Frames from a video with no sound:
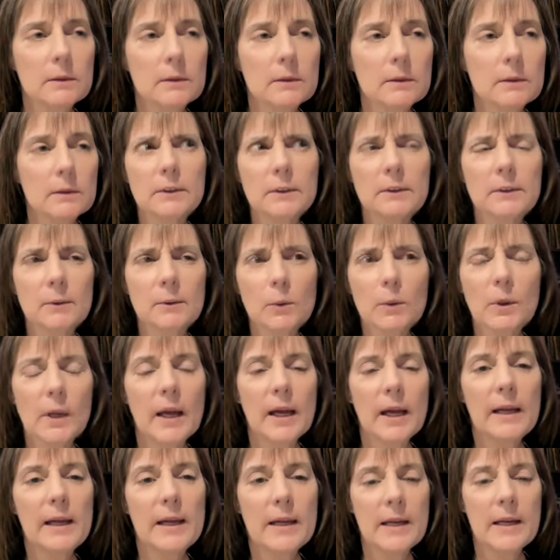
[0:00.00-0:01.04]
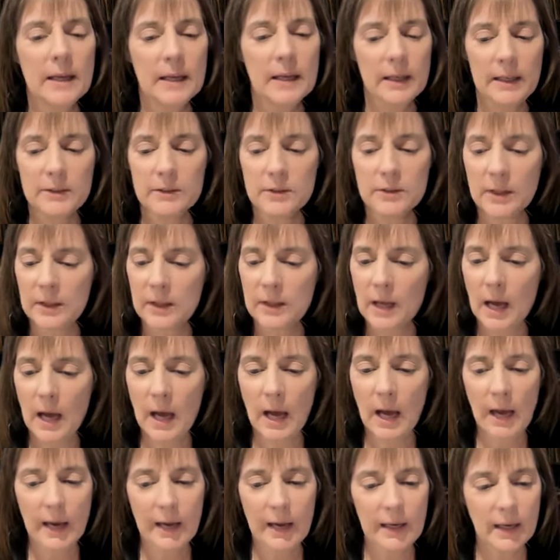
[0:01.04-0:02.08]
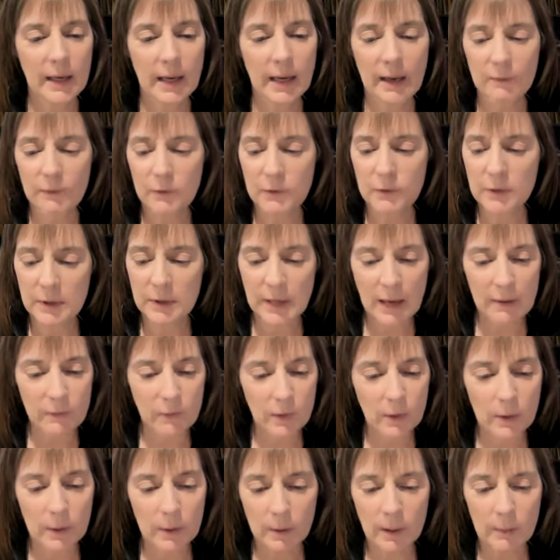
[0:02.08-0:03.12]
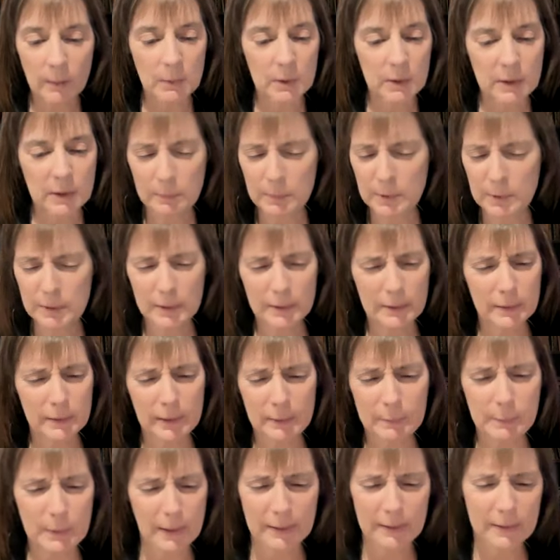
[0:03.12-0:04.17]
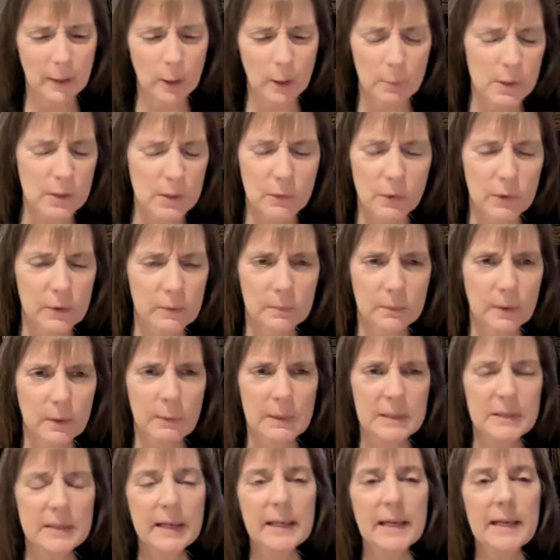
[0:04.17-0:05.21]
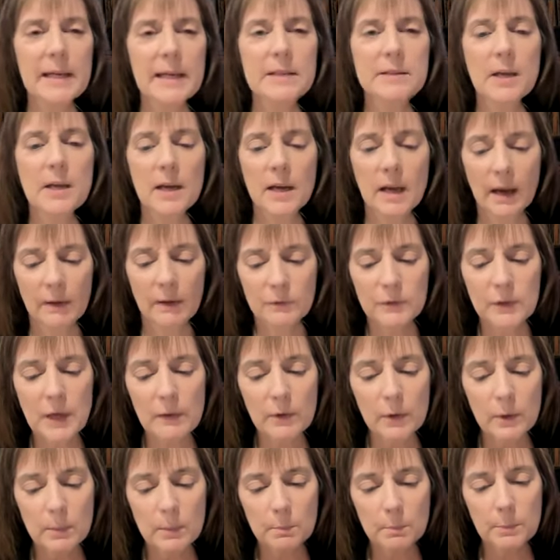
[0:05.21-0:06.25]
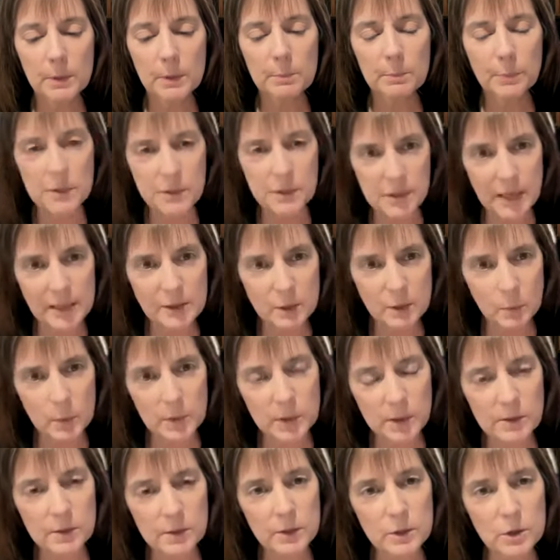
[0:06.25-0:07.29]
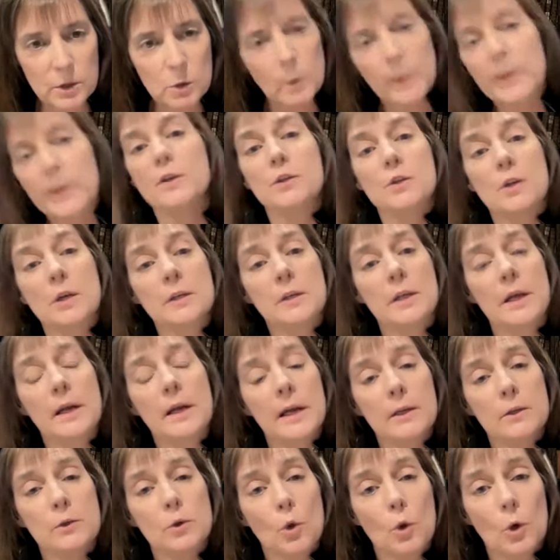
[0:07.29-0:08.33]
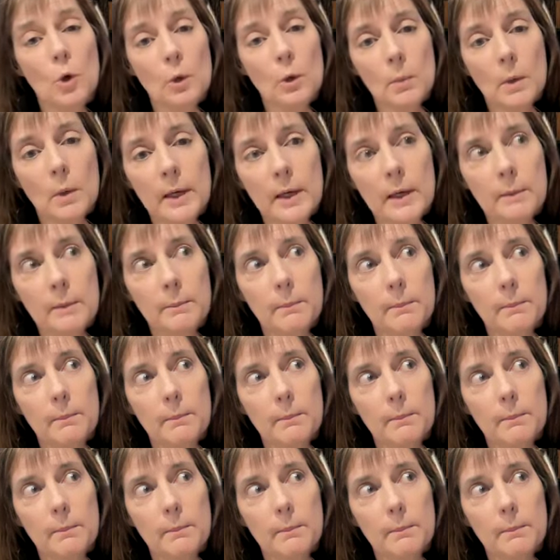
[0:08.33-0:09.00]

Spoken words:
I said, okay. He said, I have never, he'd been a therapist for, decades. I've never been presented with this situation, and you're my